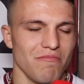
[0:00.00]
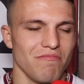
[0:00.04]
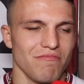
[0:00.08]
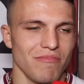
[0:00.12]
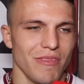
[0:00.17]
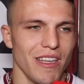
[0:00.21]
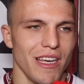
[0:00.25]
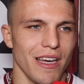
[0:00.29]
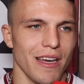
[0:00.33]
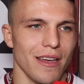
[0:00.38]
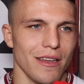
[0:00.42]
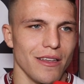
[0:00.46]

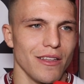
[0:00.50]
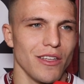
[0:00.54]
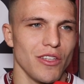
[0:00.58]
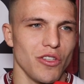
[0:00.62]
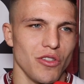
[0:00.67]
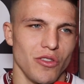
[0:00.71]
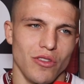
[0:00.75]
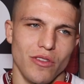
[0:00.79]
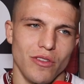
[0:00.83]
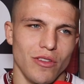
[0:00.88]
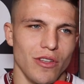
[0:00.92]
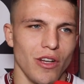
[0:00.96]
Yeah,
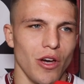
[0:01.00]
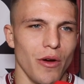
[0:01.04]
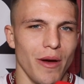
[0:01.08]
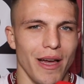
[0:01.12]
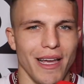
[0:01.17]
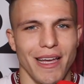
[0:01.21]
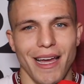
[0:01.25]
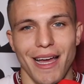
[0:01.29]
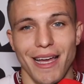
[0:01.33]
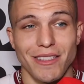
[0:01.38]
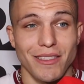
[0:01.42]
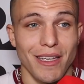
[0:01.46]
and
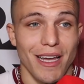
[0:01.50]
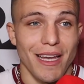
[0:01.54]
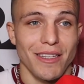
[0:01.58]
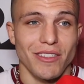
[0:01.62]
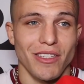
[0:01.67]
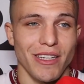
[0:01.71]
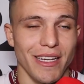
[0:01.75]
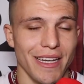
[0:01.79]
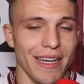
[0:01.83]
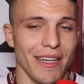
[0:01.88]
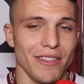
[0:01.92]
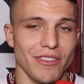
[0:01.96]
as
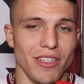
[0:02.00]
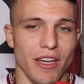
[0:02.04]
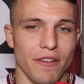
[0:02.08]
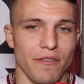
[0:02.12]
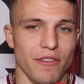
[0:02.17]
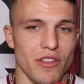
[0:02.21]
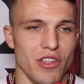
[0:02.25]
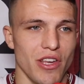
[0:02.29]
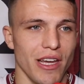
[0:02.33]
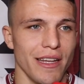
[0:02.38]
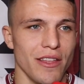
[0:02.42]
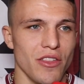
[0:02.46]
I get
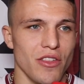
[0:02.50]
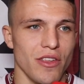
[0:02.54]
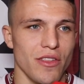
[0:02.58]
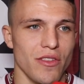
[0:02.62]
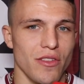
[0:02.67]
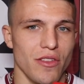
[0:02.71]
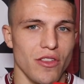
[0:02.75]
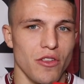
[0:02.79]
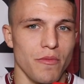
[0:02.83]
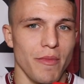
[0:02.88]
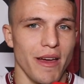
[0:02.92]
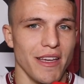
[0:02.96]
tougher
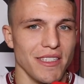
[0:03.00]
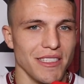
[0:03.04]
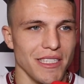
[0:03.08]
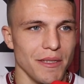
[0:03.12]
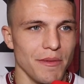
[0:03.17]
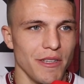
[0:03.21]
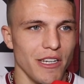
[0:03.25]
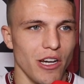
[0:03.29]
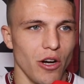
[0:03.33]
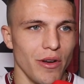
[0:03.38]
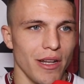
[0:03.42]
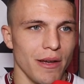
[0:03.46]
challenges, you may see
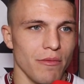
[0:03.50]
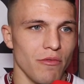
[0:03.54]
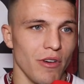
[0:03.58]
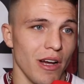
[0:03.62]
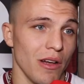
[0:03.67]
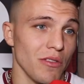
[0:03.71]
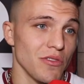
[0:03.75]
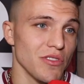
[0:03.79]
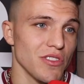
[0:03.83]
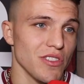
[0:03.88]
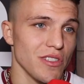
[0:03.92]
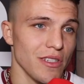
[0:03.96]
me go them
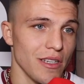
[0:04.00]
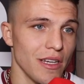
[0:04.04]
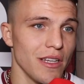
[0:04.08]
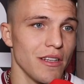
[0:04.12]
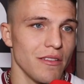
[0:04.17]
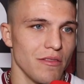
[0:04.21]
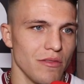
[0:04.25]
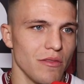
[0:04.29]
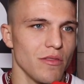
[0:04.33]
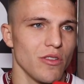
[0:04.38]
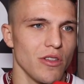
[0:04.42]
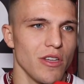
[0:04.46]
rounds,
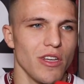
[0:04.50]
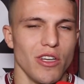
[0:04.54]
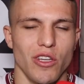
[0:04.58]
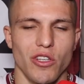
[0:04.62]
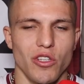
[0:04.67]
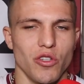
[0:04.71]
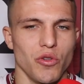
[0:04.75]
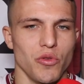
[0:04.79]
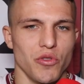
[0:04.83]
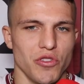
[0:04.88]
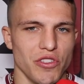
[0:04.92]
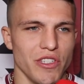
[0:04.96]
and
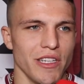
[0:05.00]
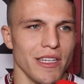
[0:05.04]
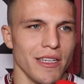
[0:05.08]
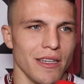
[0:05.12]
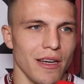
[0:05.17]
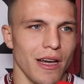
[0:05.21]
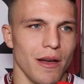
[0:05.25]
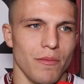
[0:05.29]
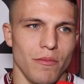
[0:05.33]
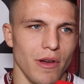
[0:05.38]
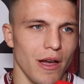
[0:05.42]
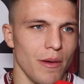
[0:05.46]
you'll see.
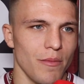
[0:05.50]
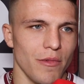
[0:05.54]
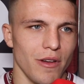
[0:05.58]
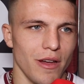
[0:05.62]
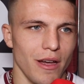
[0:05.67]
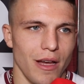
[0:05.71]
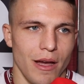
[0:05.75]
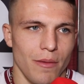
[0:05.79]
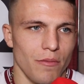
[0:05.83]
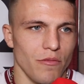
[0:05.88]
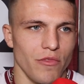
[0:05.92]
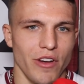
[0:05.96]

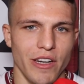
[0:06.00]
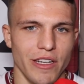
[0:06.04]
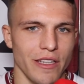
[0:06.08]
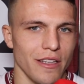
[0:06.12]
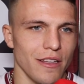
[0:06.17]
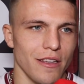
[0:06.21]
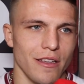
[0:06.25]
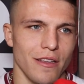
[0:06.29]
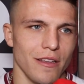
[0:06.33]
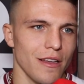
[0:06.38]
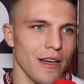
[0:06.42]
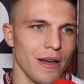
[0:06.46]
I'm
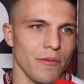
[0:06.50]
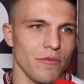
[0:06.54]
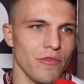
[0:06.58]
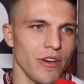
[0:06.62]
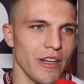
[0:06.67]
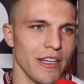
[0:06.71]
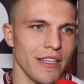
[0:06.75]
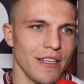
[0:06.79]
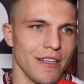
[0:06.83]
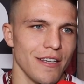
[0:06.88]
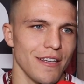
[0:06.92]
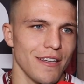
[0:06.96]
ready. I'm
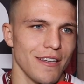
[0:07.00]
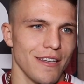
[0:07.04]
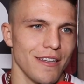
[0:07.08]
ready.